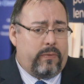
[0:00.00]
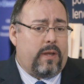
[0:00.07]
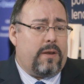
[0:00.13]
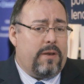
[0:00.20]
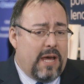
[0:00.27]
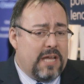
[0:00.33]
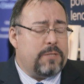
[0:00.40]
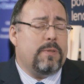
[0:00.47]

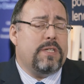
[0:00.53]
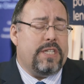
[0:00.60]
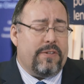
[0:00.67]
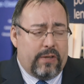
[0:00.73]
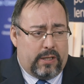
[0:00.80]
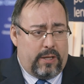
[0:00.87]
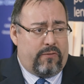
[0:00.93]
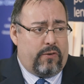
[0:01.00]
not
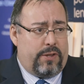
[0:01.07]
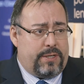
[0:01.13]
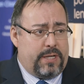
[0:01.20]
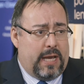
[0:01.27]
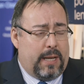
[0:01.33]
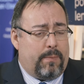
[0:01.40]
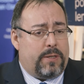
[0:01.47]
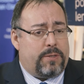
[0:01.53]
specifically for the
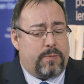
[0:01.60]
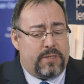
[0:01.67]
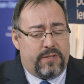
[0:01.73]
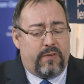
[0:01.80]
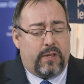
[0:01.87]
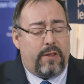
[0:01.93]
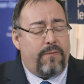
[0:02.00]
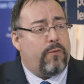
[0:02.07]
tech, but
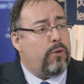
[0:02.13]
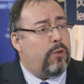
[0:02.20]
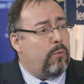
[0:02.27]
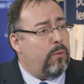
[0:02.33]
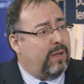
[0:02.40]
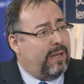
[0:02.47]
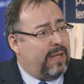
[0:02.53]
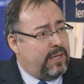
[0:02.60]
specifically for the
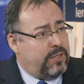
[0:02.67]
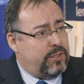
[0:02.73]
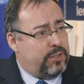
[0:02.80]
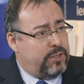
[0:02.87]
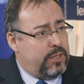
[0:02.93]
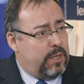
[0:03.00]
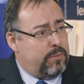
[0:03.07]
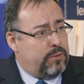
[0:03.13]

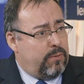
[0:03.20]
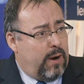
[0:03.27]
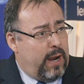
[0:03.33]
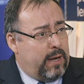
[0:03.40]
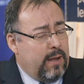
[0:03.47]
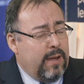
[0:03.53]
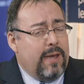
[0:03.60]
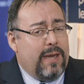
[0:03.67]
relationships,
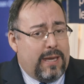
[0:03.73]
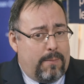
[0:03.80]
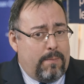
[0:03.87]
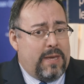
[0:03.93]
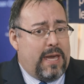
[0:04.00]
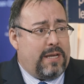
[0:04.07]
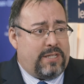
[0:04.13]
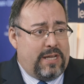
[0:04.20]
right?
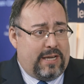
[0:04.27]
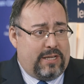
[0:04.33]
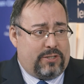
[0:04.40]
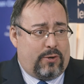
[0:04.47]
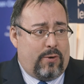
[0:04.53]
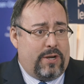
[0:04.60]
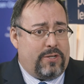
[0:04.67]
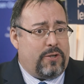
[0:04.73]
MBA Tech is
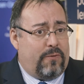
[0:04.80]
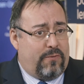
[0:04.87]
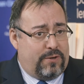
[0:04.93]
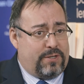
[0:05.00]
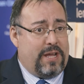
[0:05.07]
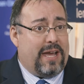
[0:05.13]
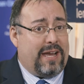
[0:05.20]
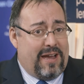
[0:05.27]
a great show for
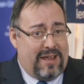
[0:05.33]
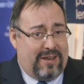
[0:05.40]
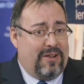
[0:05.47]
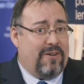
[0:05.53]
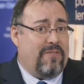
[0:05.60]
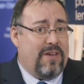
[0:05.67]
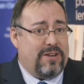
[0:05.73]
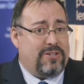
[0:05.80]
tech. I
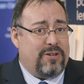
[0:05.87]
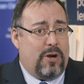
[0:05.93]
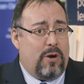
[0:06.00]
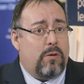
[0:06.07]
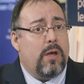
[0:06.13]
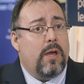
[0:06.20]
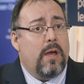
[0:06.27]
love that show.